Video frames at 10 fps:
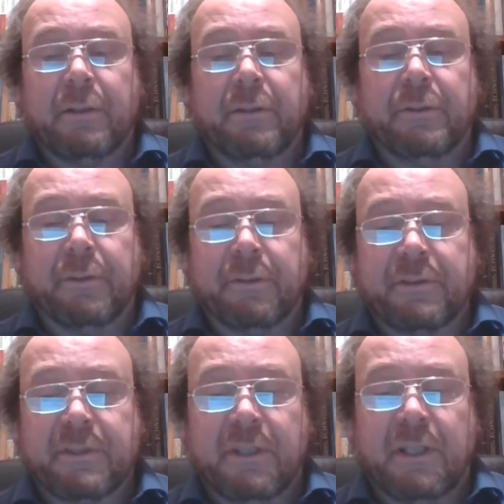Good.
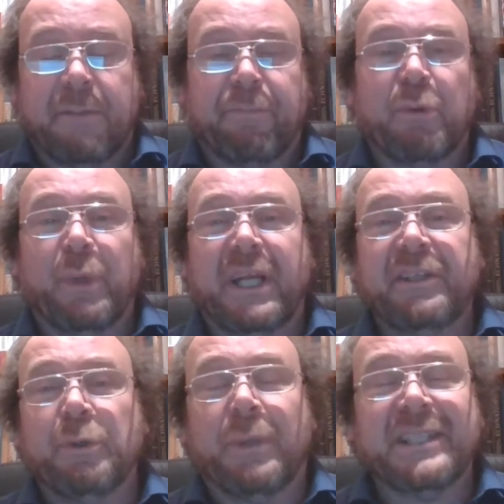When
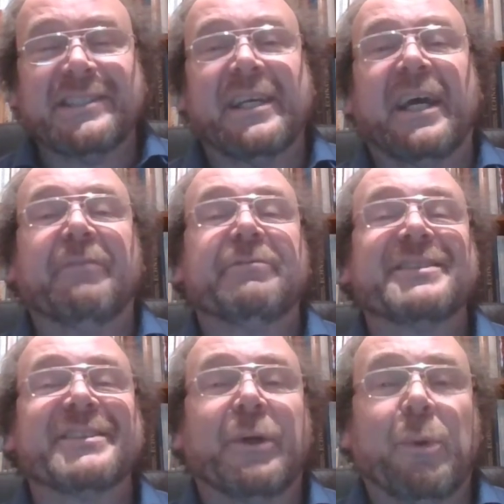you once have
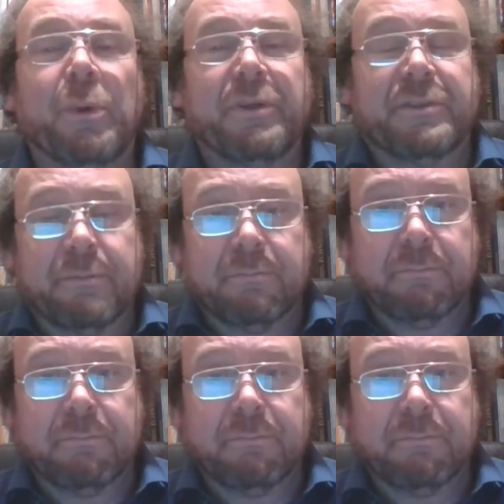sold